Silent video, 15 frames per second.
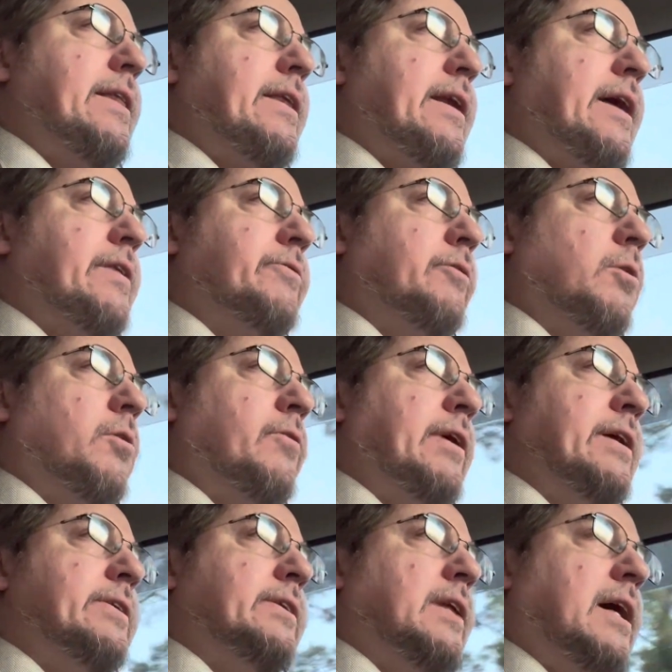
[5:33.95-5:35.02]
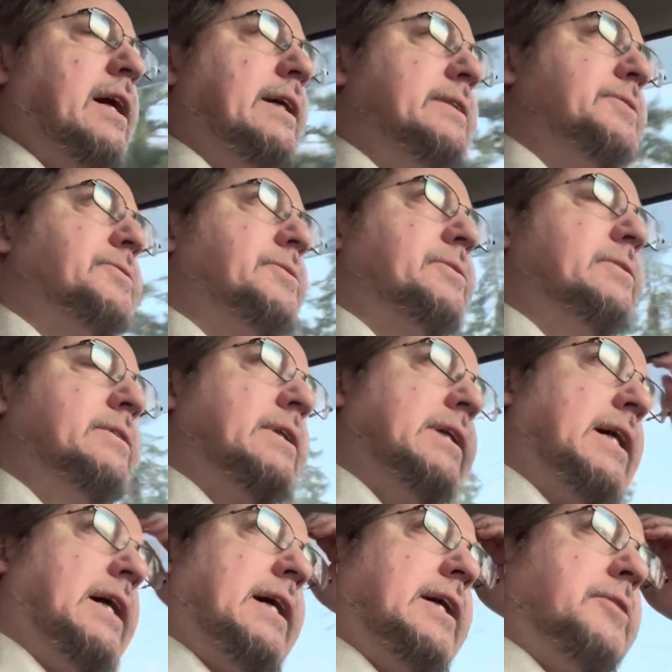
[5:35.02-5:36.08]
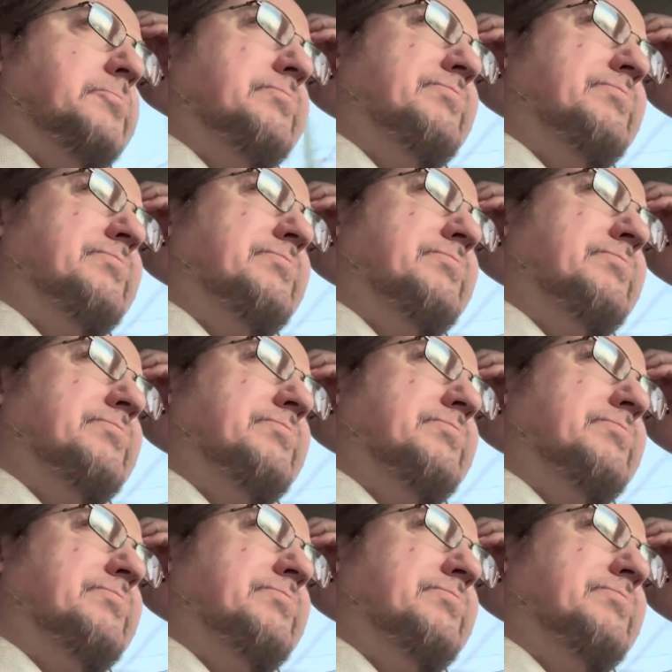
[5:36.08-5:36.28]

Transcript: that I throw around a lot um,